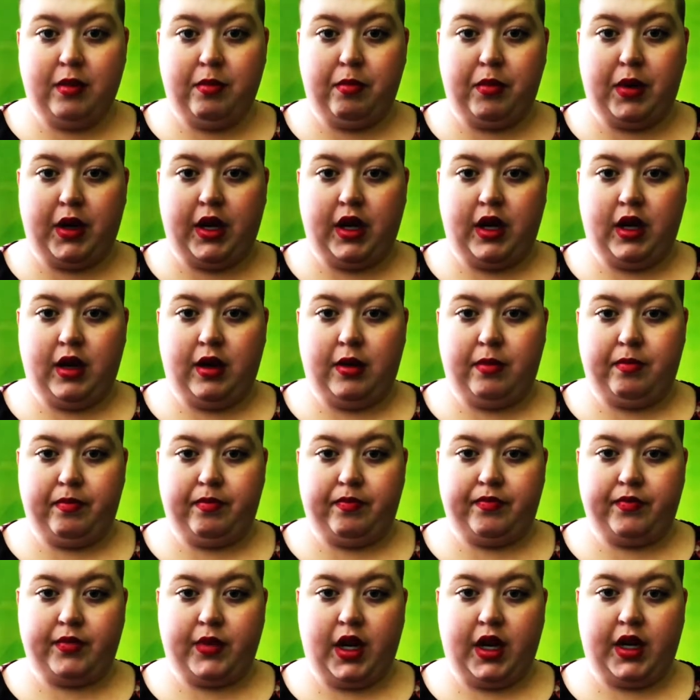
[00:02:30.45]
But
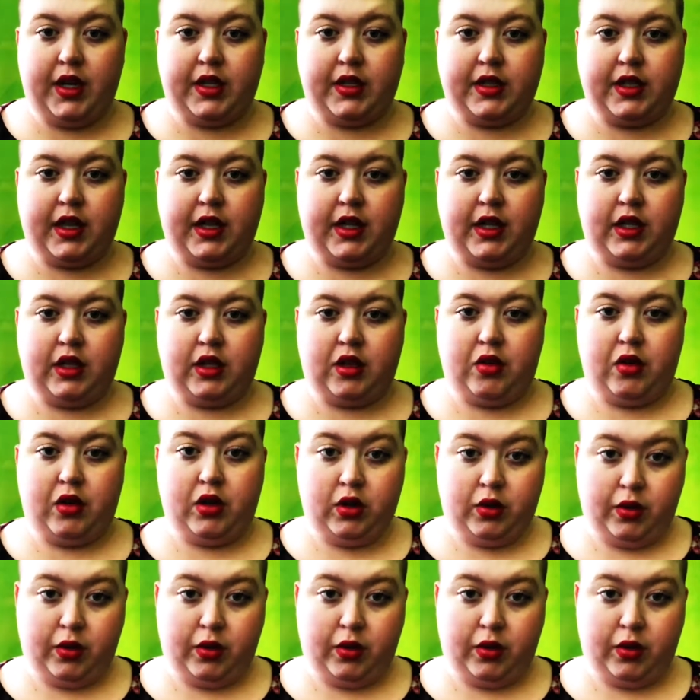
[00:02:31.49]
I decided to go on